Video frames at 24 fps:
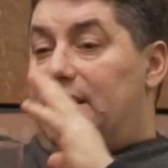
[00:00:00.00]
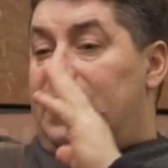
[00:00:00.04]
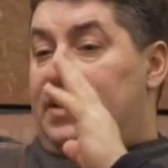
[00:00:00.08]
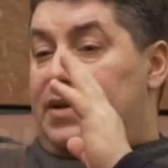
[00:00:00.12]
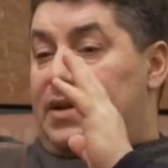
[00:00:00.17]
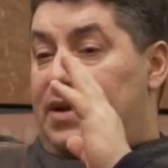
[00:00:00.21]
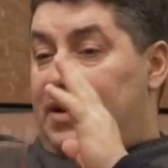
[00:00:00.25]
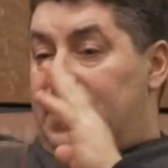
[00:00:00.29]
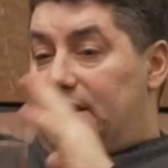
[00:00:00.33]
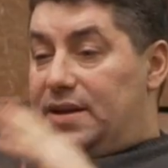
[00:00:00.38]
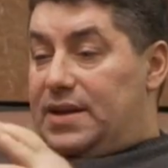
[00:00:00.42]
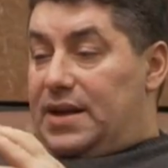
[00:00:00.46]

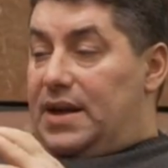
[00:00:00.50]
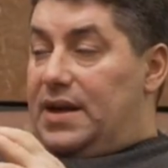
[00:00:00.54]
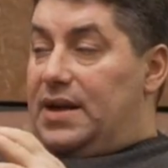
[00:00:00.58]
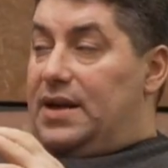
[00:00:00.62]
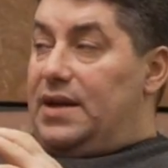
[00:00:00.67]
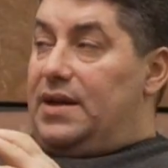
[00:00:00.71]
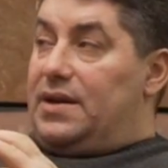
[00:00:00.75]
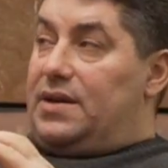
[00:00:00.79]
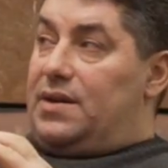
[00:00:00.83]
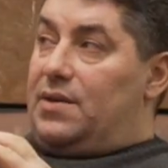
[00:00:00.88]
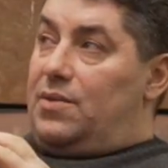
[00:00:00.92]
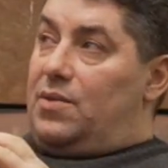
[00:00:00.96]
15 or
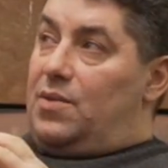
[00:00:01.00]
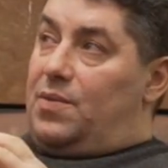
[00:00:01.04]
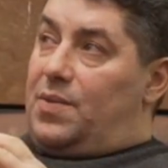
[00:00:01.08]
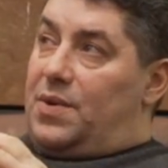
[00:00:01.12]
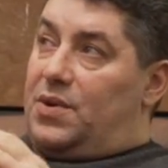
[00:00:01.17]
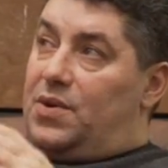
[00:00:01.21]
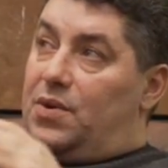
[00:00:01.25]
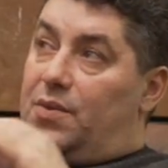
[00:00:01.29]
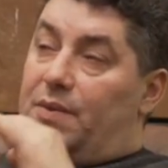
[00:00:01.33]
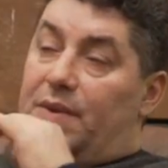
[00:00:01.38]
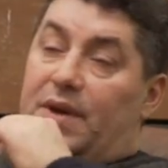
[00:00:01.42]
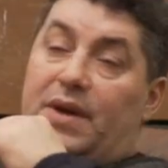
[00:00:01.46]
20
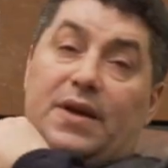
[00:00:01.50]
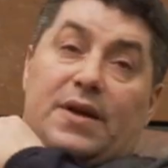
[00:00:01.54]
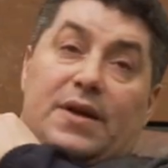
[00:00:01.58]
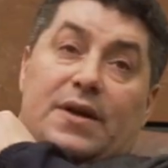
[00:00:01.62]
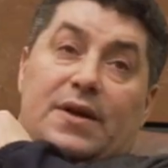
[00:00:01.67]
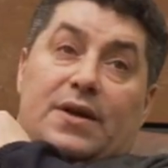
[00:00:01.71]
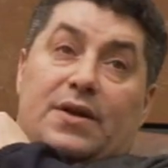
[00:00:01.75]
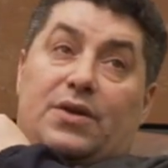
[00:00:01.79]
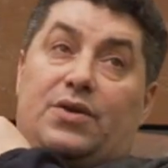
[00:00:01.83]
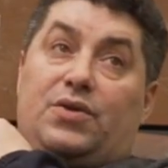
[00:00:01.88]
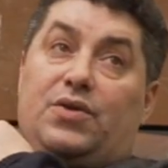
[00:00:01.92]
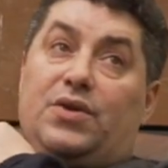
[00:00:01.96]
years
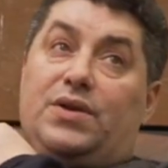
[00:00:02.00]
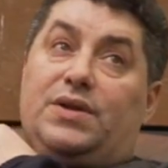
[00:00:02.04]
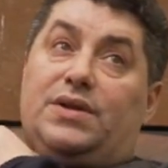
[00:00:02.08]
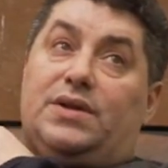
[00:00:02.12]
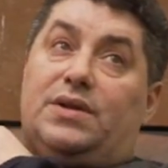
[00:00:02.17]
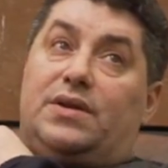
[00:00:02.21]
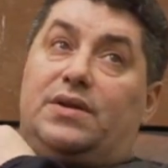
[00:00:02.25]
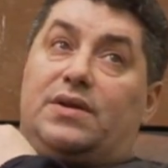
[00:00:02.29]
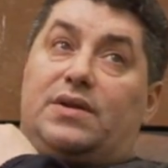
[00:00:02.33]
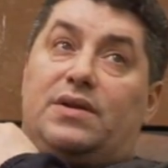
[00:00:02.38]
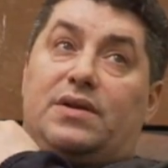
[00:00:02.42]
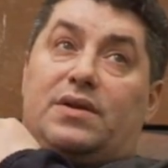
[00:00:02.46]
involved
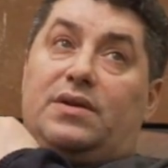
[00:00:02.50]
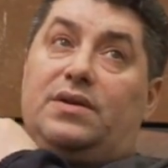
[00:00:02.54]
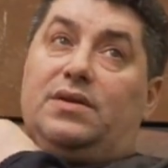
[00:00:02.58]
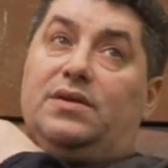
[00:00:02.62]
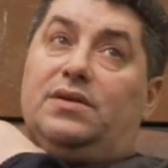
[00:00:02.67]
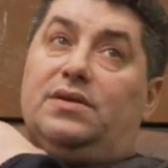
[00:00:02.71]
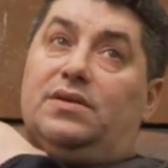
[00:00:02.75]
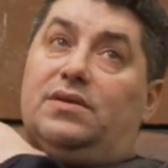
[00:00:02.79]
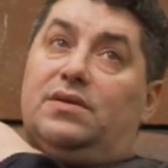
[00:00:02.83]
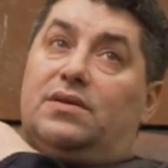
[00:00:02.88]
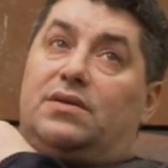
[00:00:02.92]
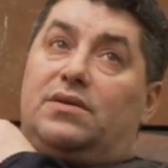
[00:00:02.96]
into this
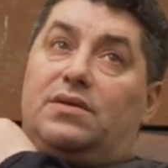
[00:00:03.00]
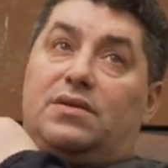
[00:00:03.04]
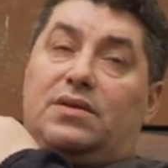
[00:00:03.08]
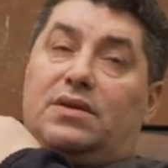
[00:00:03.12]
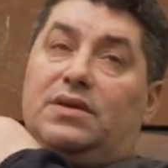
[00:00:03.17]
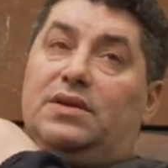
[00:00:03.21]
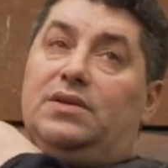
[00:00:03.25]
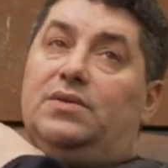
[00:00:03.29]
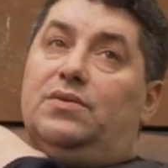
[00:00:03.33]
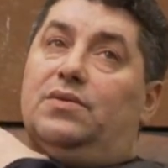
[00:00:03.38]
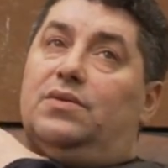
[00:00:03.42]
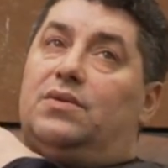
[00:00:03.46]

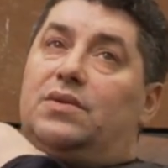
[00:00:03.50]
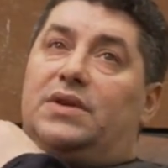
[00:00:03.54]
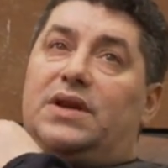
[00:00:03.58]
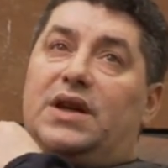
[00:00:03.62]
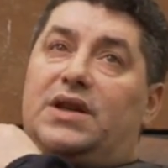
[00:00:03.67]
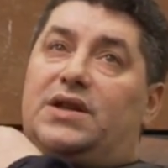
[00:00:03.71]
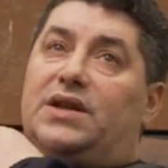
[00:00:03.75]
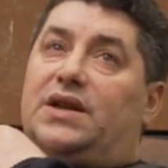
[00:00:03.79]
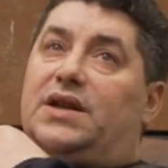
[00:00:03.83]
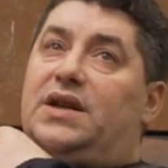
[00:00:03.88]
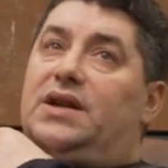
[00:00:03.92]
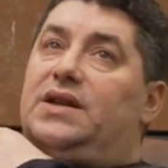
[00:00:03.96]
practice,
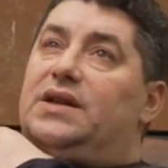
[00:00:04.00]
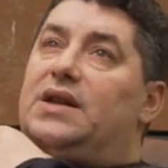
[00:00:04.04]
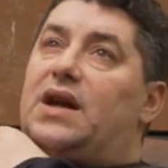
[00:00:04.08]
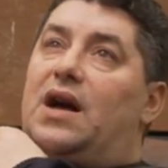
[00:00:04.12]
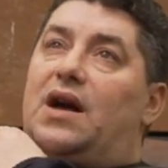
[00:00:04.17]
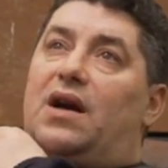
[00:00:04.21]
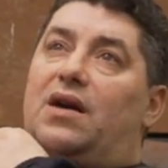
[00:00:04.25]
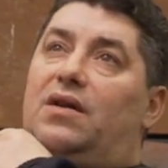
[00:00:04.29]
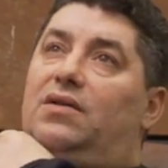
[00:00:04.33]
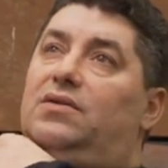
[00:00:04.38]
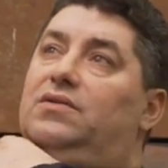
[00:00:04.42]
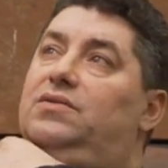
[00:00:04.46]
of
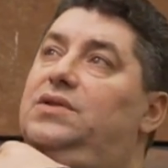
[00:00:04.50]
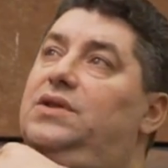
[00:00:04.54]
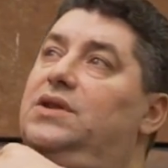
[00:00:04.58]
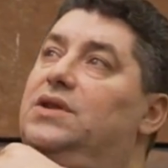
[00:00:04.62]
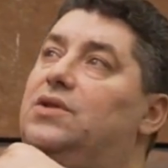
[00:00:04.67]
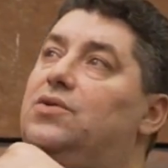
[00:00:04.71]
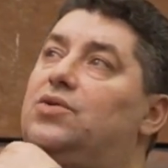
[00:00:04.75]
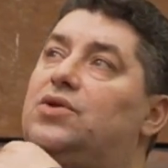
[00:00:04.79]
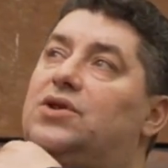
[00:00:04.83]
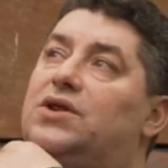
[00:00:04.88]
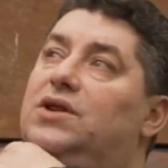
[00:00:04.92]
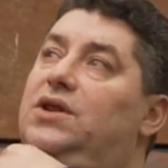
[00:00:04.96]
course,
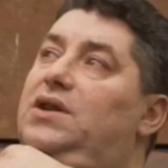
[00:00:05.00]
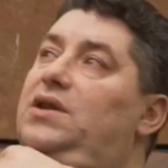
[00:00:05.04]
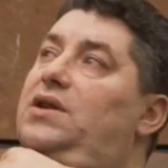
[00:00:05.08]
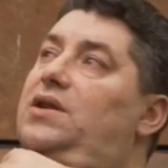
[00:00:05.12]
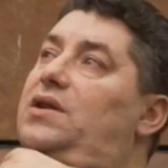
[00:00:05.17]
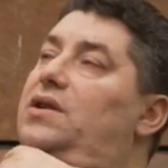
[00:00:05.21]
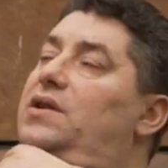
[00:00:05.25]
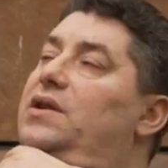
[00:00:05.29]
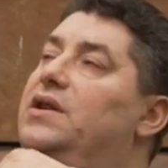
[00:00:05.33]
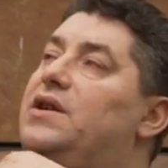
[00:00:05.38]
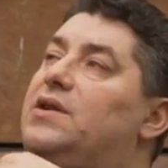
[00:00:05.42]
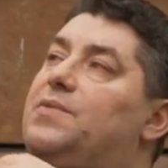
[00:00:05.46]
you
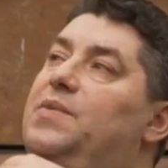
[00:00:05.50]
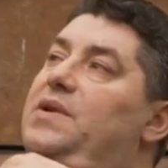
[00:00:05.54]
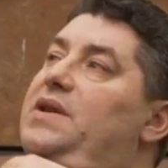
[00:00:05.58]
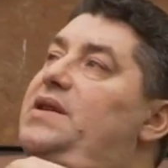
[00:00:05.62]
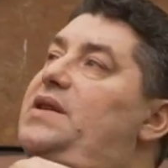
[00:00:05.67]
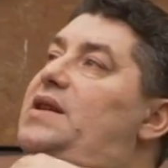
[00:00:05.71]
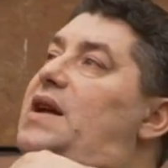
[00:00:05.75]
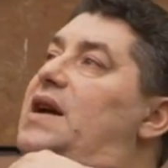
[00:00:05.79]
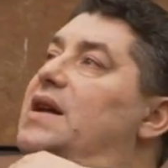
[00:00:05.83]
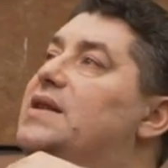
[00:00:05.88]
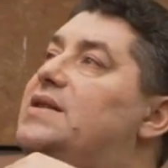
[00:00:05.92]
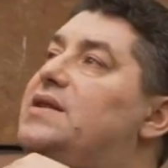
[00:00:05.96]
should
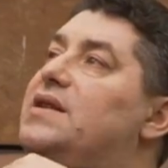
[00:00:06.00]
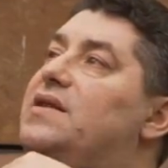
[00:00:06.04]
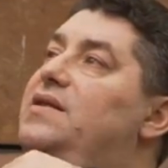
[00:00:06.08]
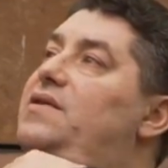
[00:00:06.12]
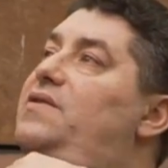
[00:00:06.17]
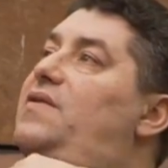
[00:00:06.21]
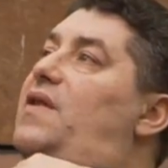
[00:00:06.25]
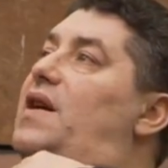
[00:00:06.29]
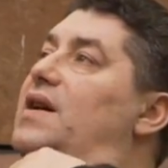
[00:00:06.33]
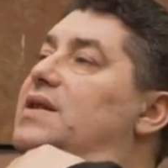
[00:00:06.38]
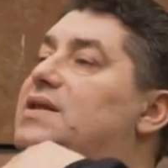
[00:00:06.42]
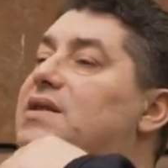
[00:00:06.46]
choose.